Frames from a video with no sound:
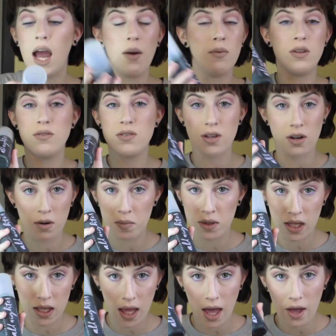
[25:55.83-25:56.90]
I would use the Urban
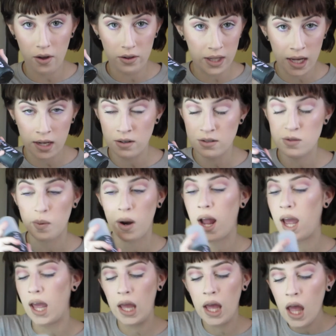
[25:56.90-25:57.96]
Decay All Nighter
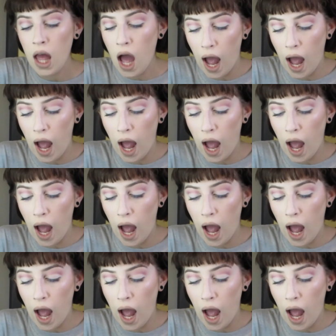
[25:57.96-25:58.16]
Spray.